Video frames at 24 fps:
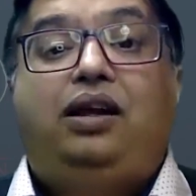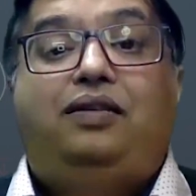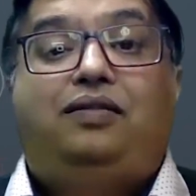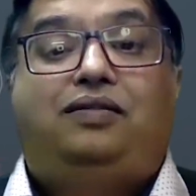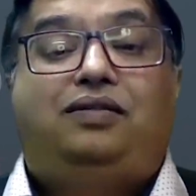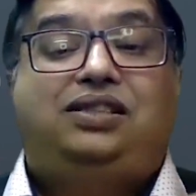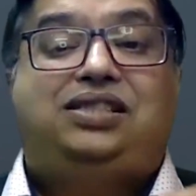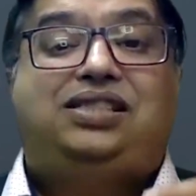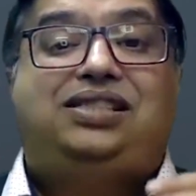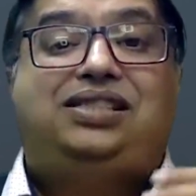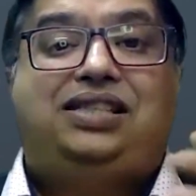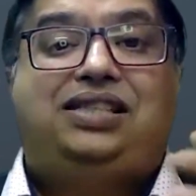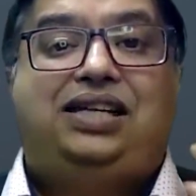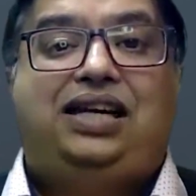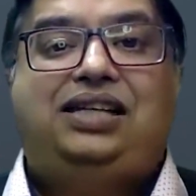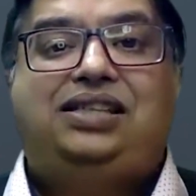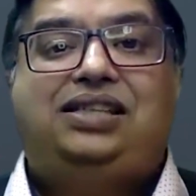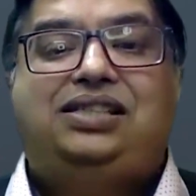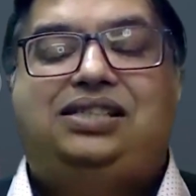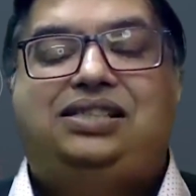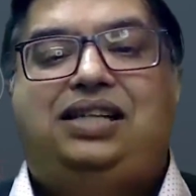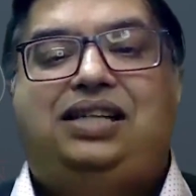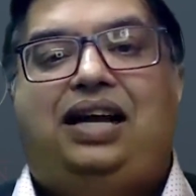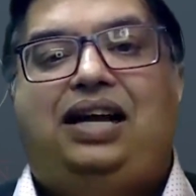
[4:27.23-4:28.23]
which
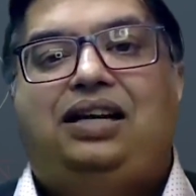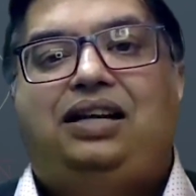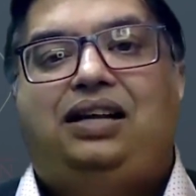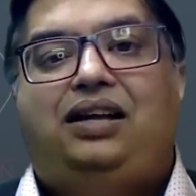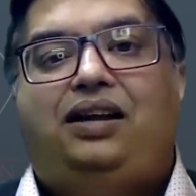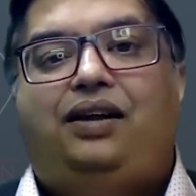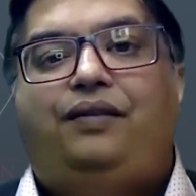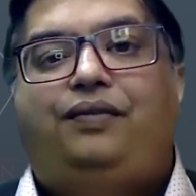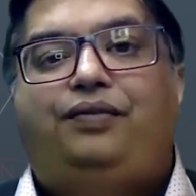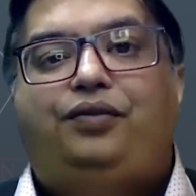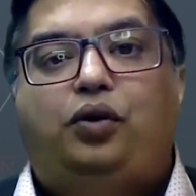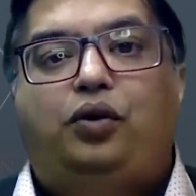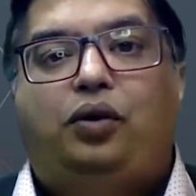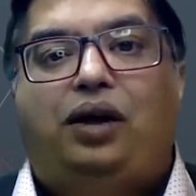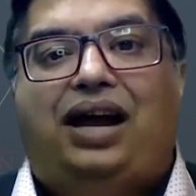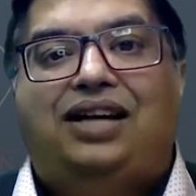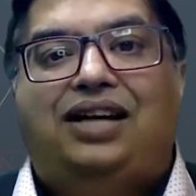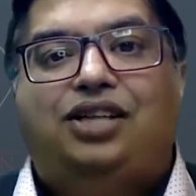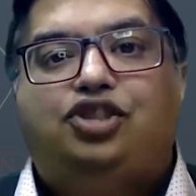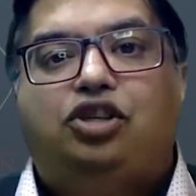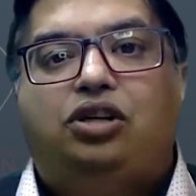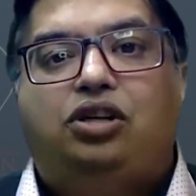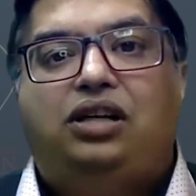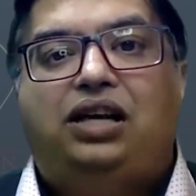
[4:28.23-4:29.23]
states that if you
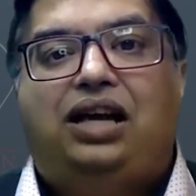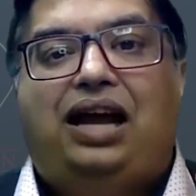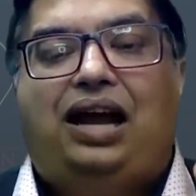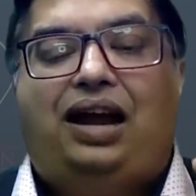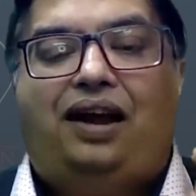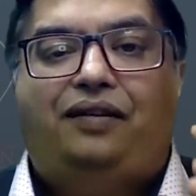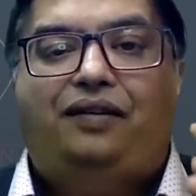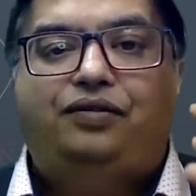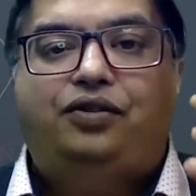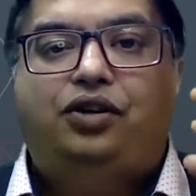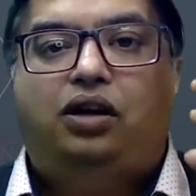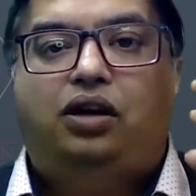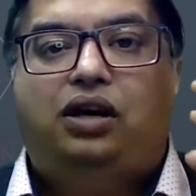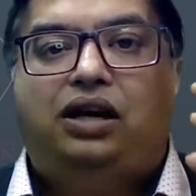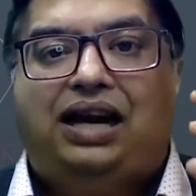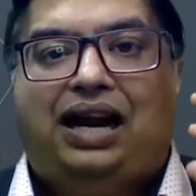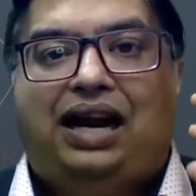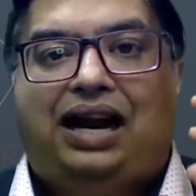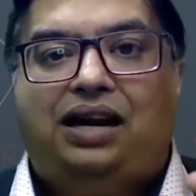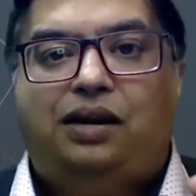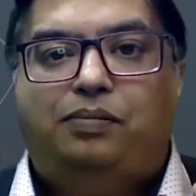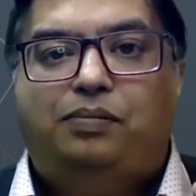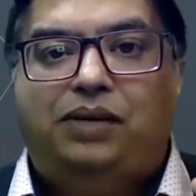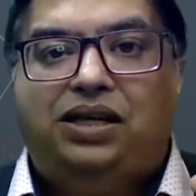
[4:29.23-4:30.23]
actually have your
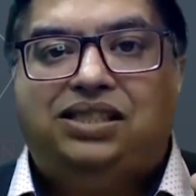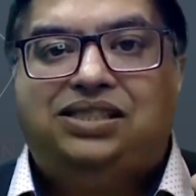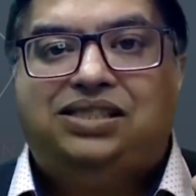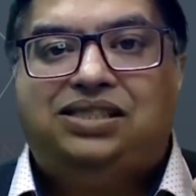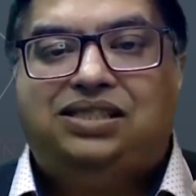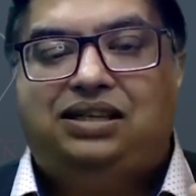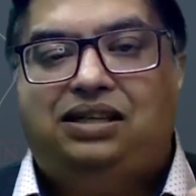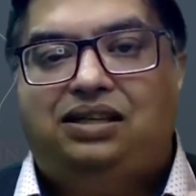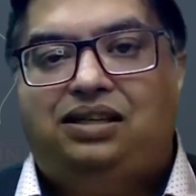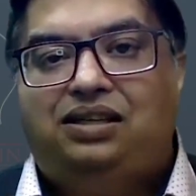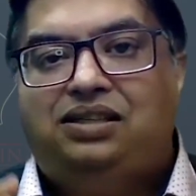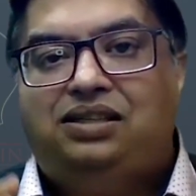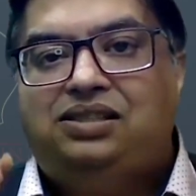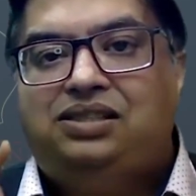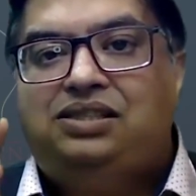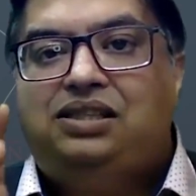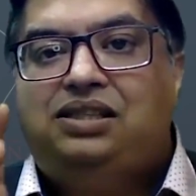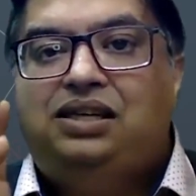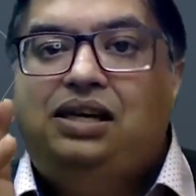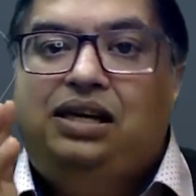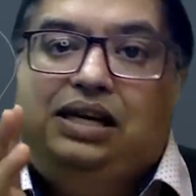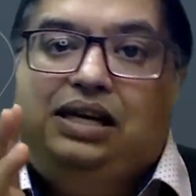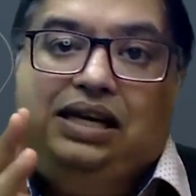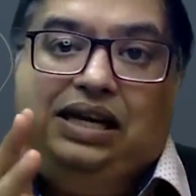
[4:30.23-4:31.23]
academic skills
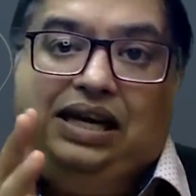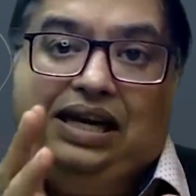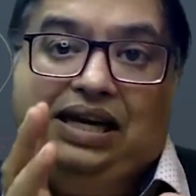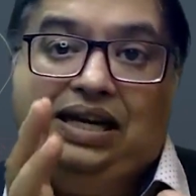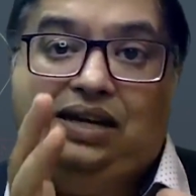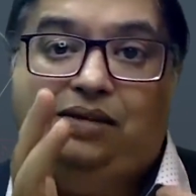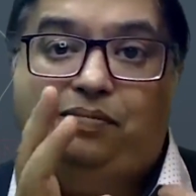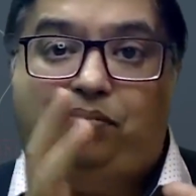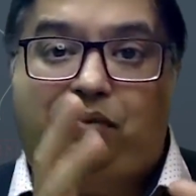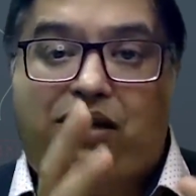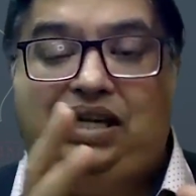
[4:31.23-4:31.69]
in